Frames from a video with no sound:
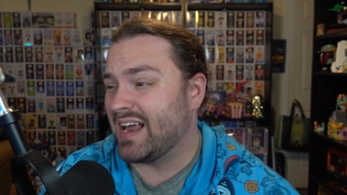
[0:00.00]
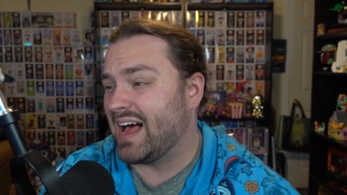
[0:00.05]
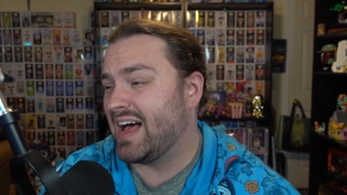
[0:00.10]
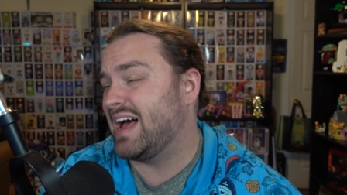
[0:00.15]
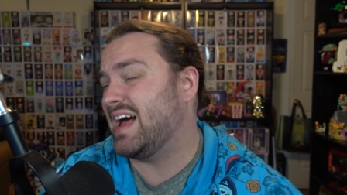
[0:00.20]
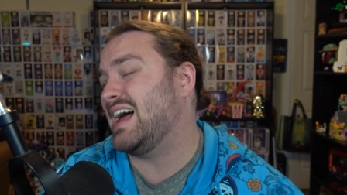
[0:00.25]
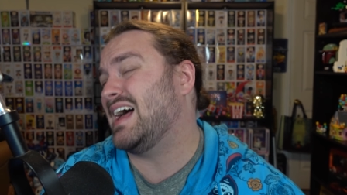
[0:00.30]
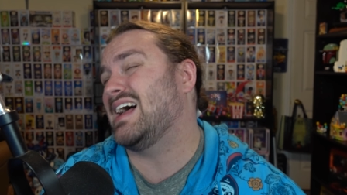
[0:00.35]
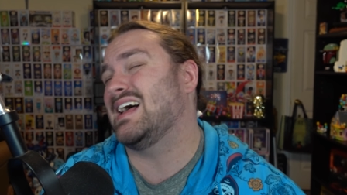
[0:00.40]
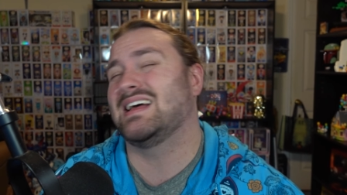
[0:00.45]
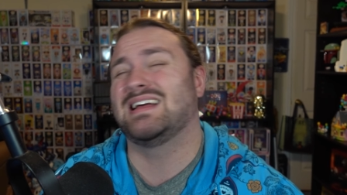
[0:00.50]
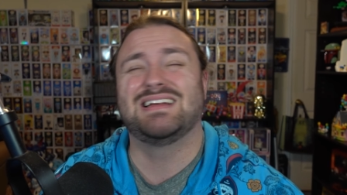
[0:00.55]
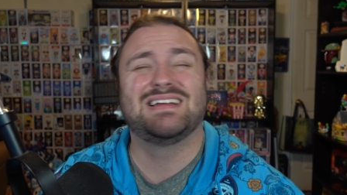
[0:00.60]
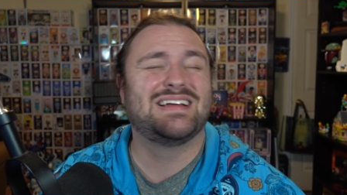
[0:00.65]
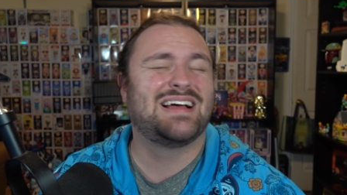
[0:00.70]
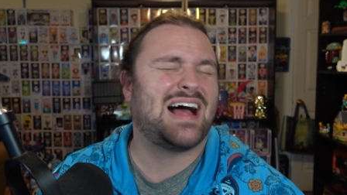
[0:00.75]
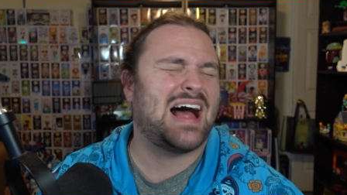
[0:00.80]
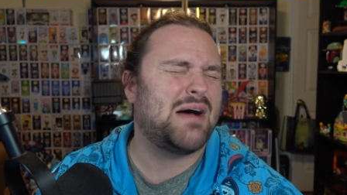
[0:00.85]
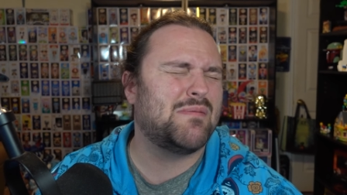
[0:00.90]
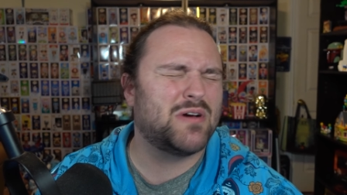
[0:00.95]
Ah,
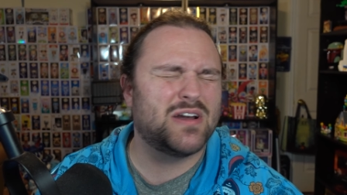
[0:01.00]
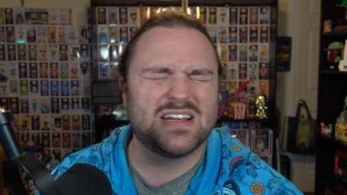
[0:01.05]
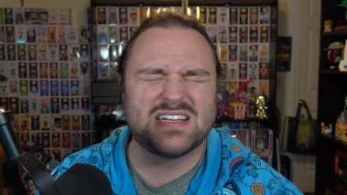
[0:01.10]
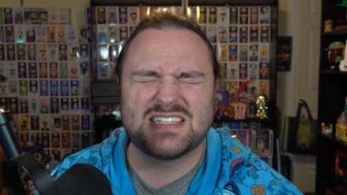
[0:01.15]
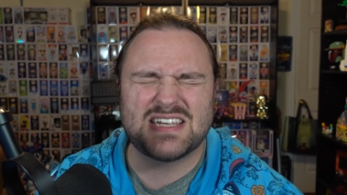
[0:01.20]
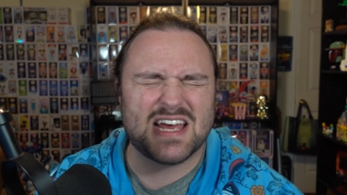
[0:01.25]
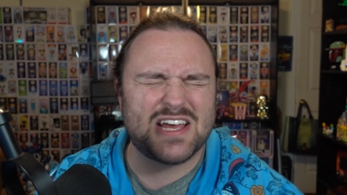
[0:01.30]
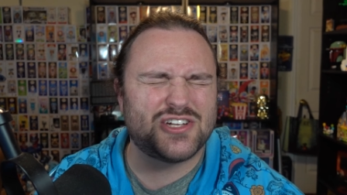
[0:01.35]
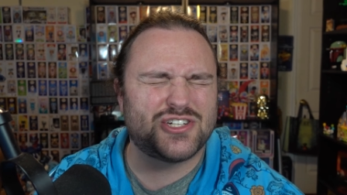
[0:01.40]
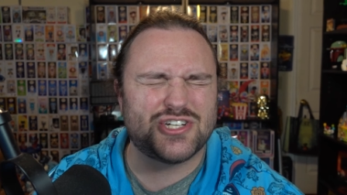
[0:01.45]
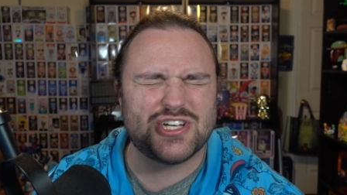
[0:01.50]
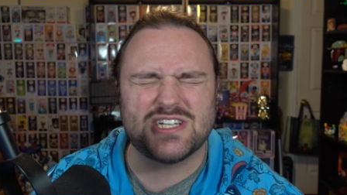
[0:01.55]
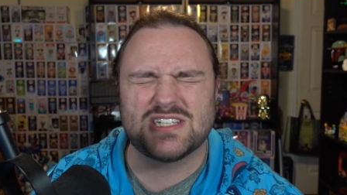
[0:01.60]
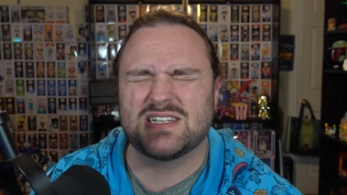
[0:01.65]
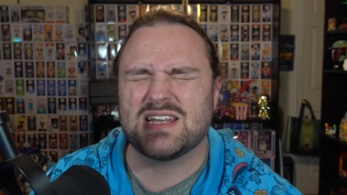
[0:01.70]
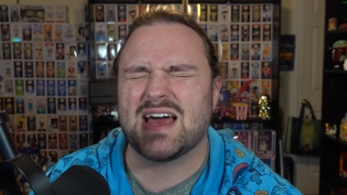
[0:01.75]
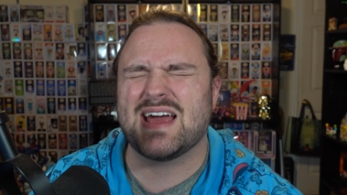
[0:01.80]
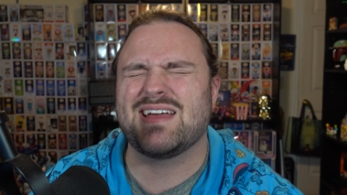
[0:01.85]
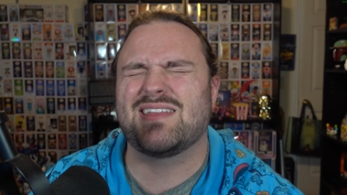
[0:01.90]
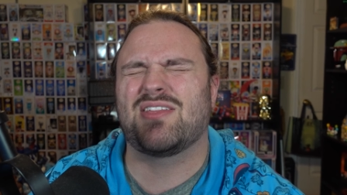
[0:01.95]
I'm gonna say she's
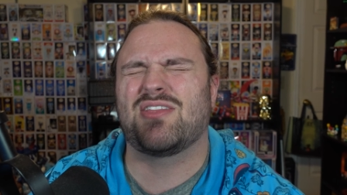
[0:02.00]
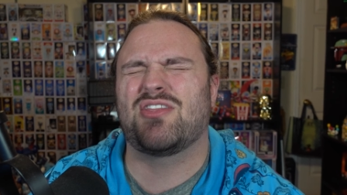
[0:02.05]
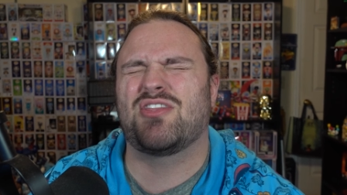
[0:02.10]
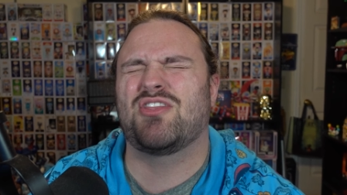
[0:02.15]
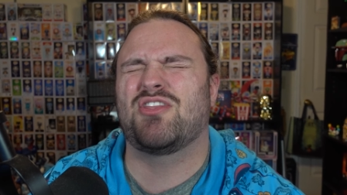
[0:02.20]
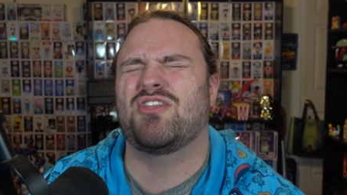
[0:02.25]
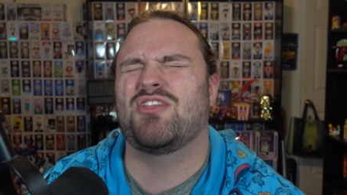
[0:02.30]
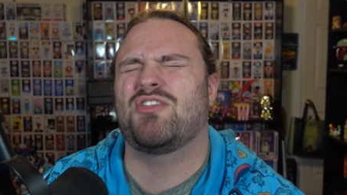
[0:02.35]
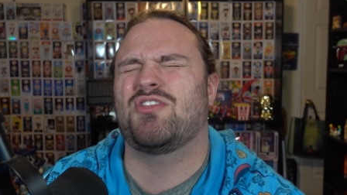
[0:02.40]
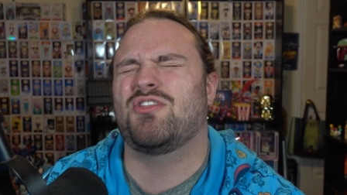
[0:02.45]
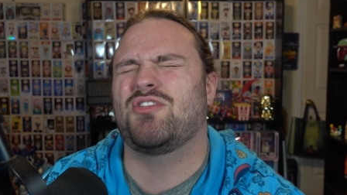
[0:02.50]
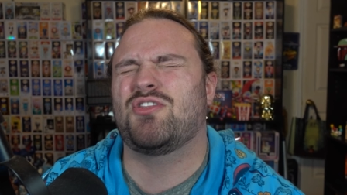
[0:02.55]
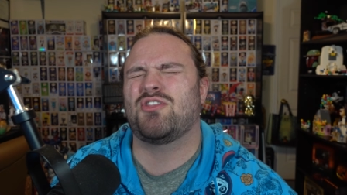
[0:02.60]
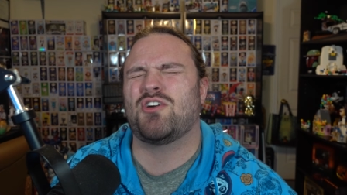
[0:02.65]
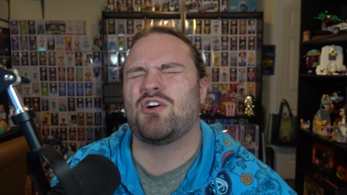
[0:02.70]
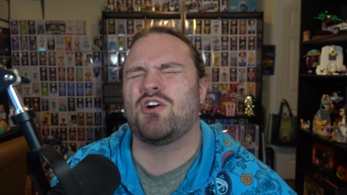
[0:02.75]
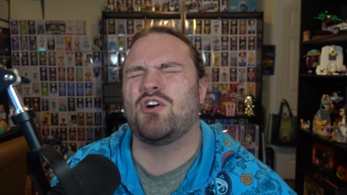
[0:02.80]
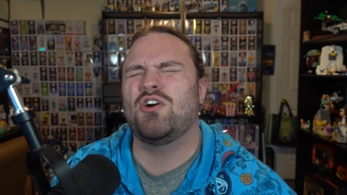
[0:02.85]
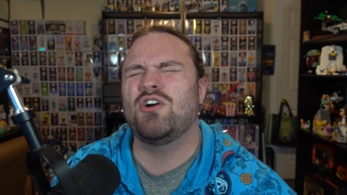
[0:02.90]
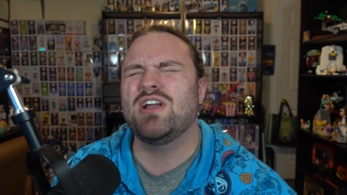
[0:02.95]
like
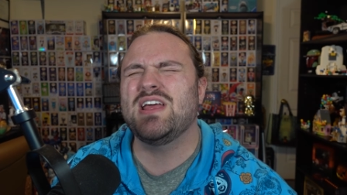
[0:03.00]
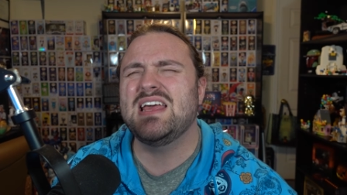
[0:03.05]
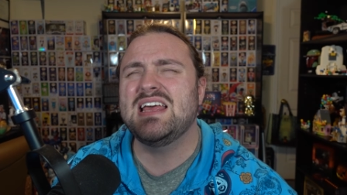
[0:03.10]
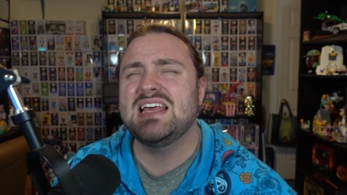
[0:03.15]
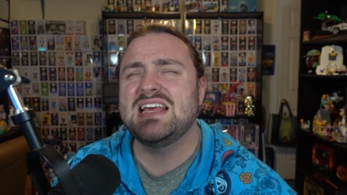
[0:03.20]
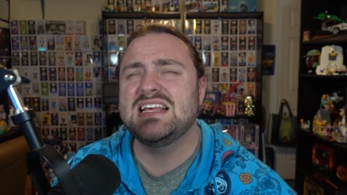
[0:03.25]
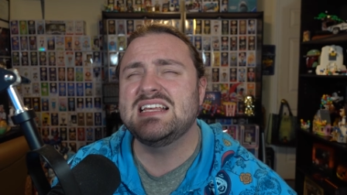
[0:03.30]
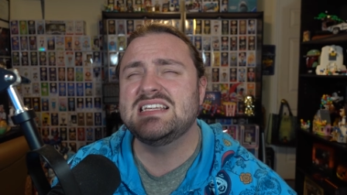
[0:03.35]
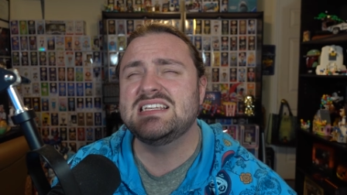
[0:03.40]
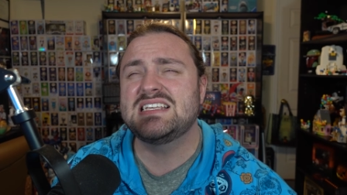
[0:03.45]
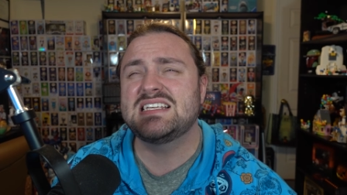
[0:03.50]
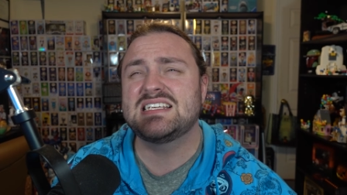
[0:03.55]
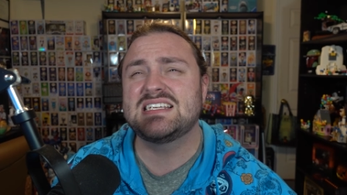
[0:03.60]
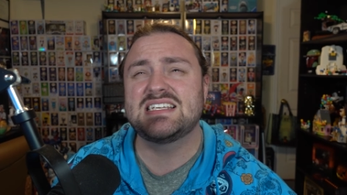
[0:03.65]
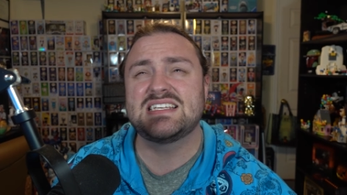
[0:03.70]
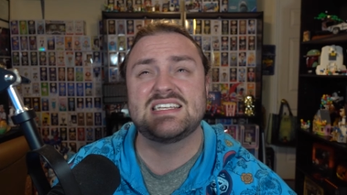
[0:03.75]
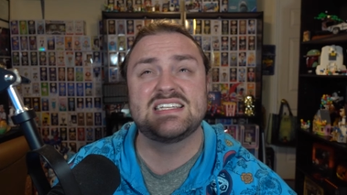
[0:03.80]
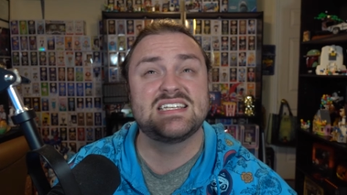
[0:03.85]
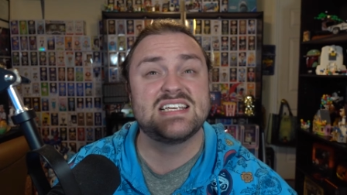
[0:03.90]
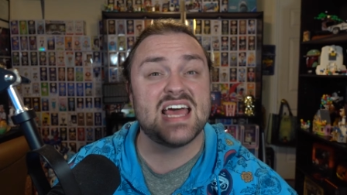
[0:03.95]

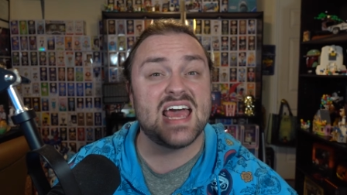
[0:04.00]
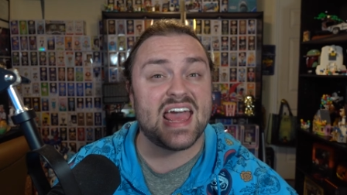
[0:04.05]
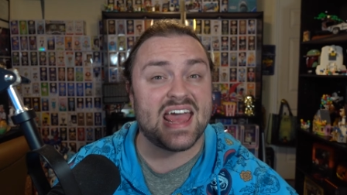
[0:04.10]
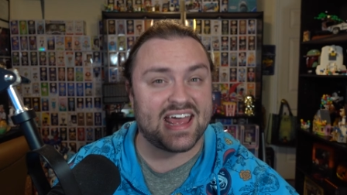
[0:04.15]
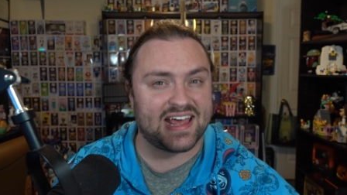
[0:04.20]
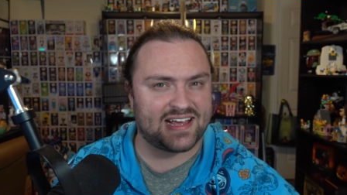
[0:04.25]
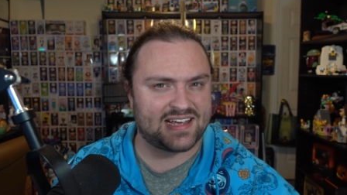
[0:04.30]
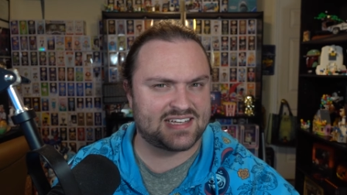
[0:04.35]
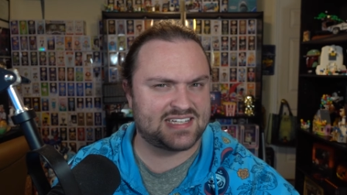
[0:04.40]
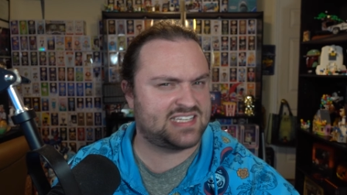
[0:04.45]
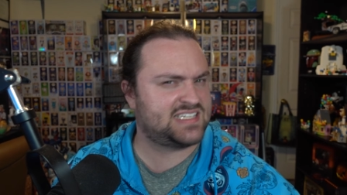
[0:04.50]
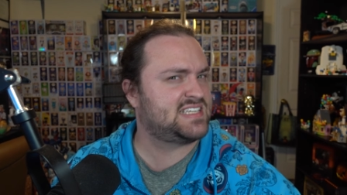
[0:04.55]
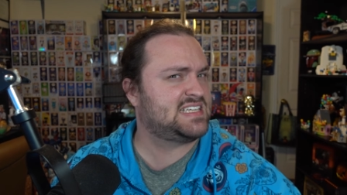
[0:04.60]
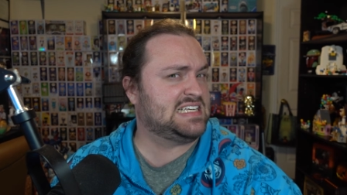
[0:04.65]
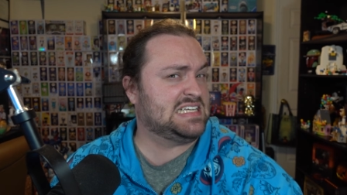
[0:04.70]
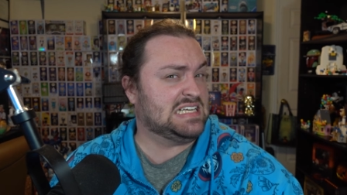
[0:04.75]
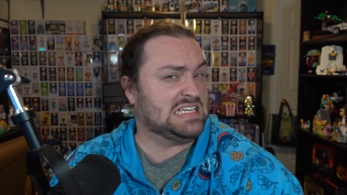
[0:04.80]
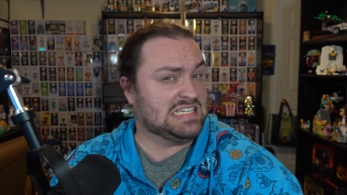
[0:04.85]
36.